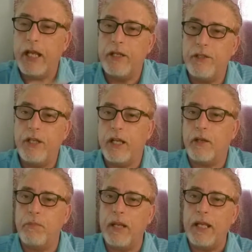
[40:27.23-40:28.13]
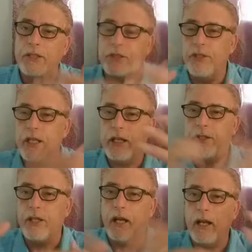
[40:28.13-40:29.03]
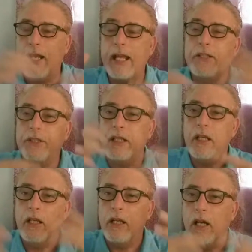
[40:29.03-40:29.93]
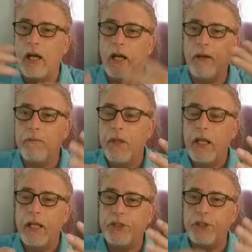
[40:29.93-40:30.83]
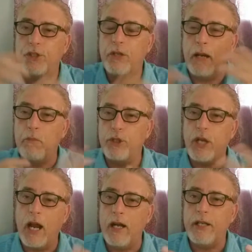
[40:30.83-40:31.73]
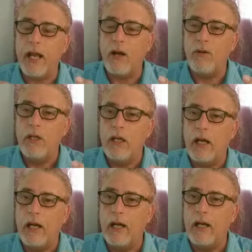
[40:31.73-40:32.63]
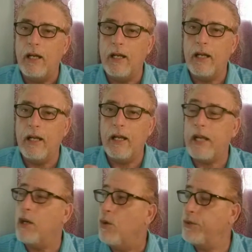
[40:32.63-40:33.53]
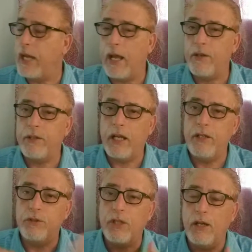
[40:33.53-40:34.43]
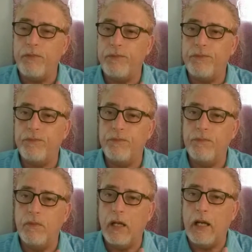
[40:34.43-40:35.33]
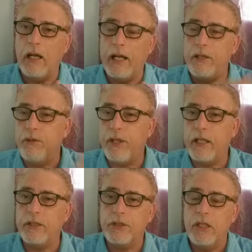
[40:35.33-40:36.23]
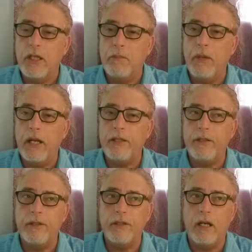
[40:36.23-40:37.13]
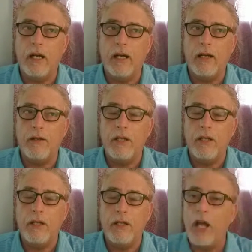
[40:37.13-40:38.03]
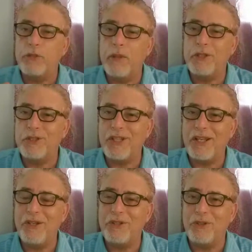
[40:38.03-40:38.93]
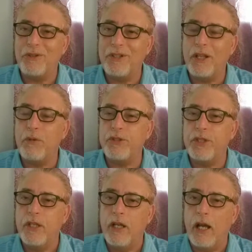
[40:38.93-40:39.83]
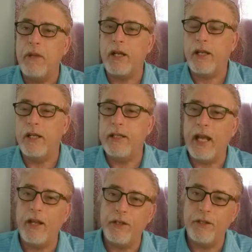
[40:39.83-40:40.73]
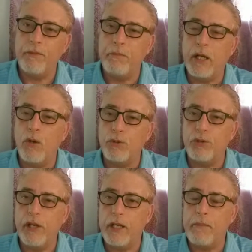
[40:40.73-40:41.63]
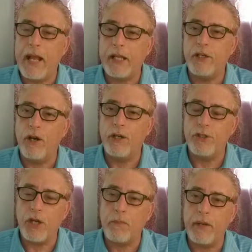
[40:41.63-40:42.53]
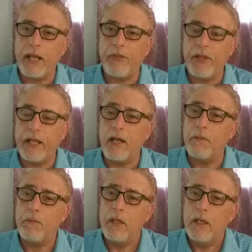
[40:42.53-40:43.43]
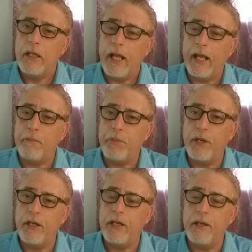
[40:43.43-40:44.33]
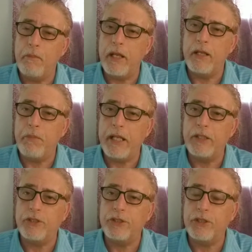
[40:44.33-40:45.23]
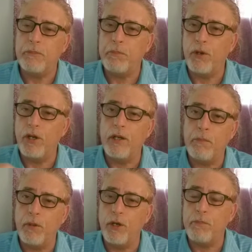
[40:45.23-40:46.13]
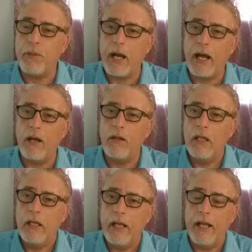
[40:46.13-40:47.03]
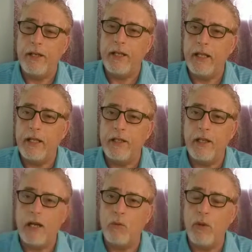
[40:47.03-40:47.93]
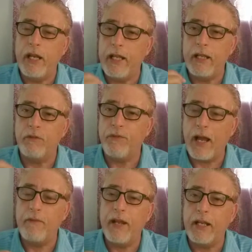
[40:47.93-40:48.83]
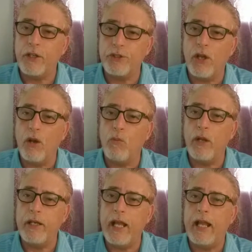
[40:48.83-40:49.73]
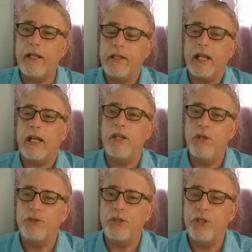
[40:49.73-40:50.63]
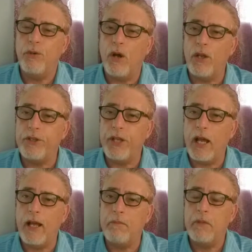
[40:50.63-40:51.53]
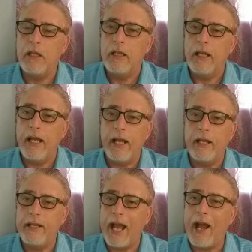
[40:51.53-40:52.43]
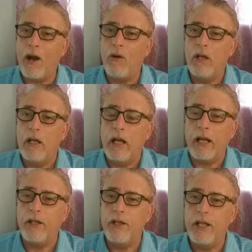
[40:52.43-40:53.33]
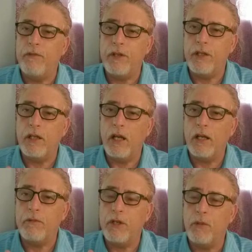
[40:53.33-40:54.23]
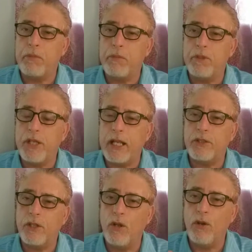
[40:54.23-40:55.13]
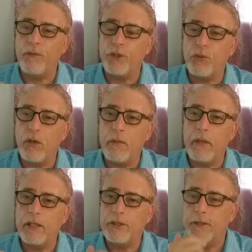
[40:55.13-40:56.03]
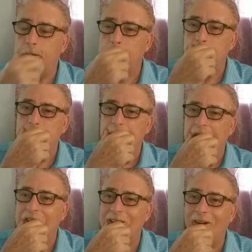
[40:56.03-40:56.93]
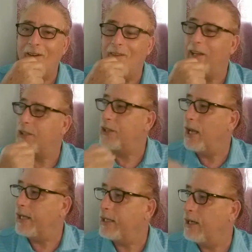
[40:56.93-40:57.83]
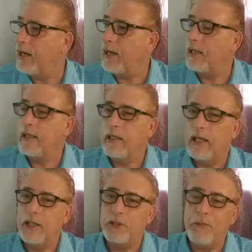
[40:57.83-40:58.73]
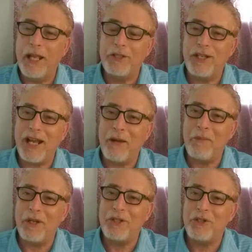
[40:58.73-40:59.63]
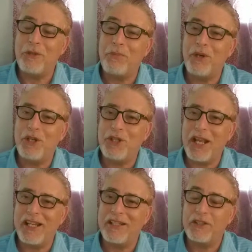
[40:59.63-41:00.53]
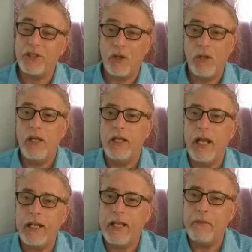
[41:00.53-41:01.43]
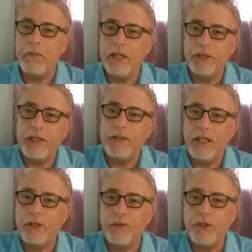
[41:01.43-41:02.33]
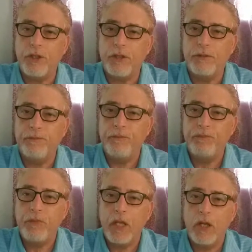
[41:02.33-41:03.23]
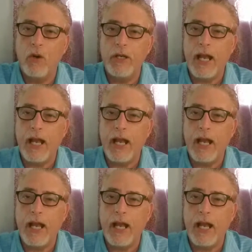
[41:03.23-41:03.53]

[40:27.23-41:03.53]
you get complacent. You get lazy. And since I'm retired now, I go down. I do stuff. I do things. But not as much as I used to. In other words, I'm not cutting down a big oak tree in the backyard, chopping that thing up and put it in a million pieces and burning a burn pile. And then weed eating 5 acres all in one day, like I used to do all the time. And now I couldn't even, pick up a chainsaw and hold it for 20 minutes. So it's like, it's amazing how much you depreciate. So you got to keep busy, that's for sure. Going